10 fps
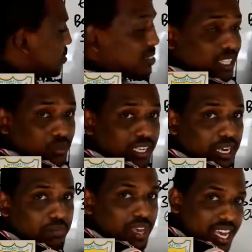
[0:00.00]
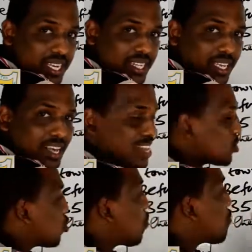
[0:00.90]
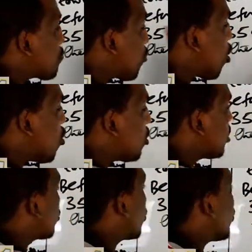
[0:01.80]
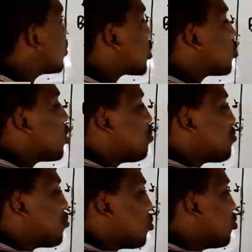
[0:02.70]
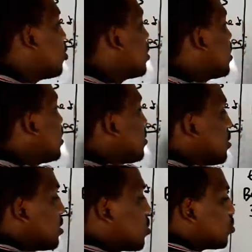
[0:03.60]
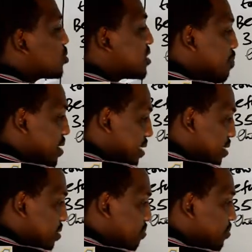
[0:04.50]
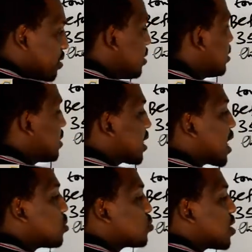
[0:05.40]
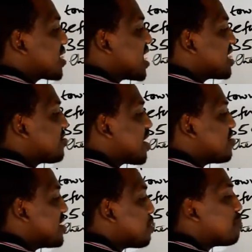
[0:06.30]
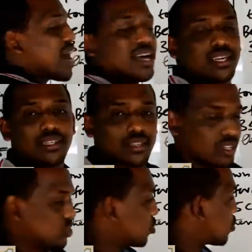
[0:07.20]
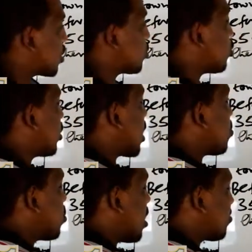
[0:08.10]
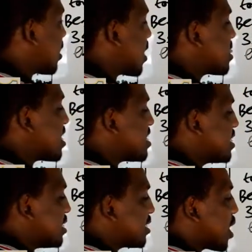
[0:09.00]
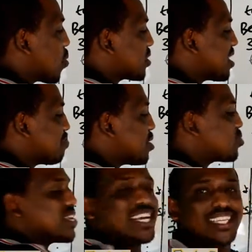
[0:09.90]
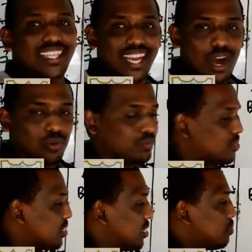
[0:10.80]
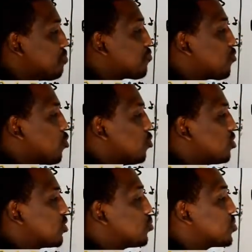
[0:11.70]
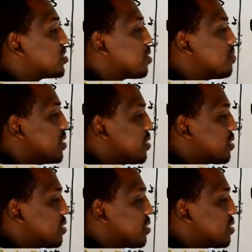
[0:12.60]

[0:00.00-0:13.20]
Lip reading: it became 8. So when you are told before, it 7. The cows were 35 in number. So you are told now, after the increase, now what about 8 now? Before, it was 7,